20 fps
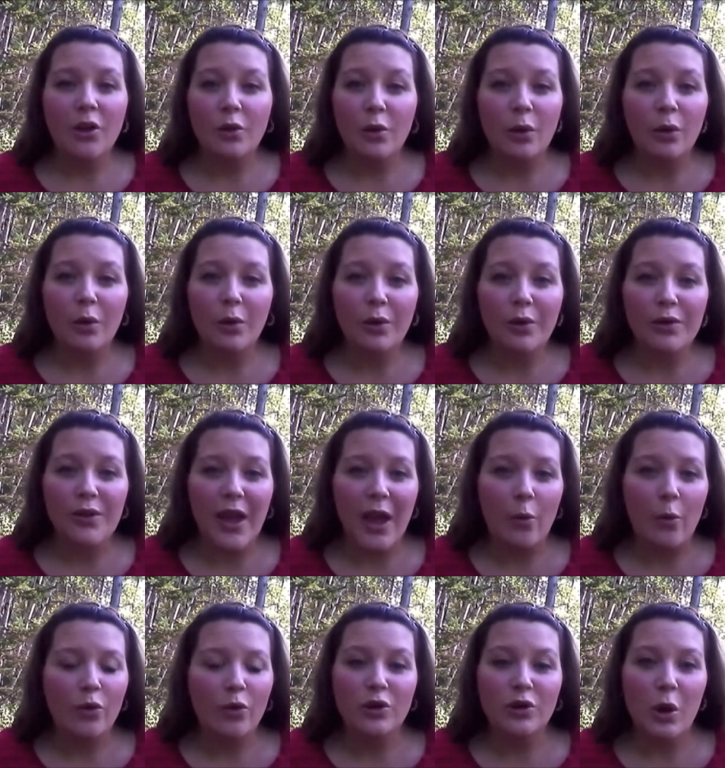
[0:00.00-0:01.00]
goal
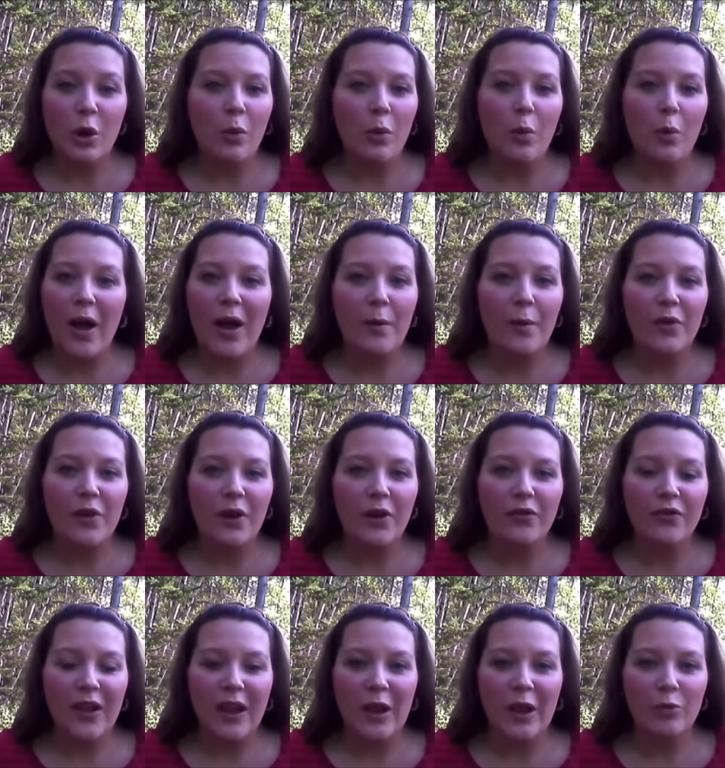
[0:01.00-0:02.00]
that will go away with our
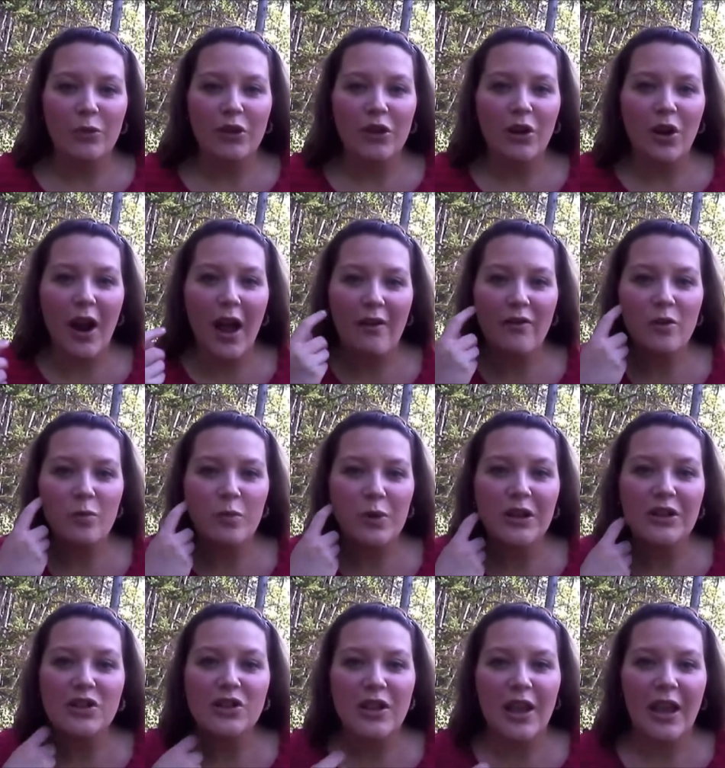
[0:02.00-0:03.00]
family or have a
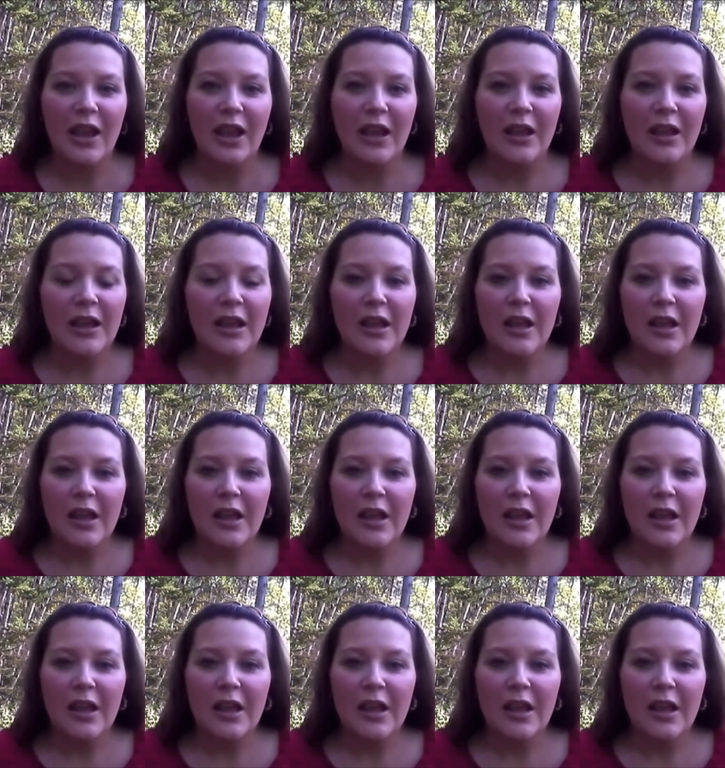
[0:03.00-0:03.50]
beach day